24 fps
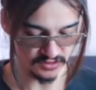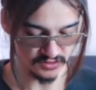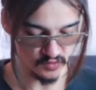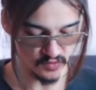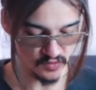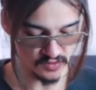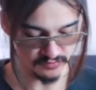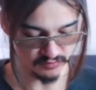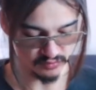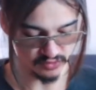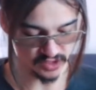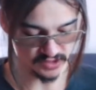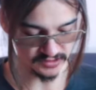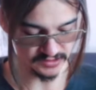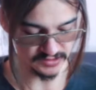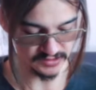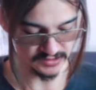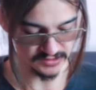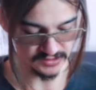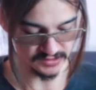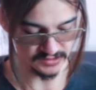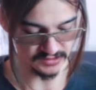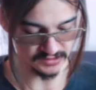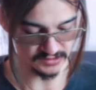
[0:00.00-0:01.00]
one
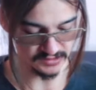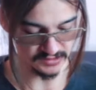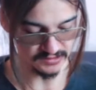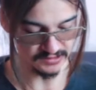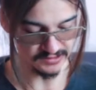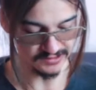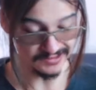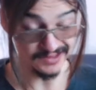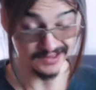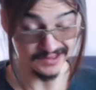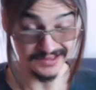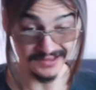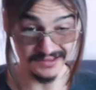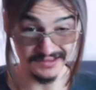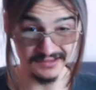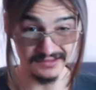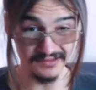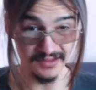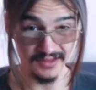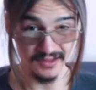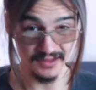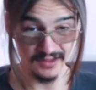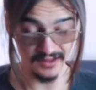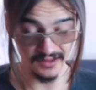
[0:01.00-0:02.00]
practice I did it
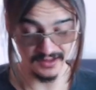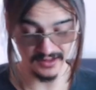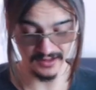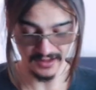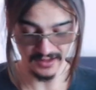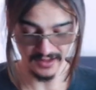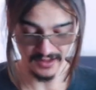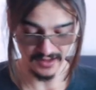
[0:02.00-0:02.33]
yesterday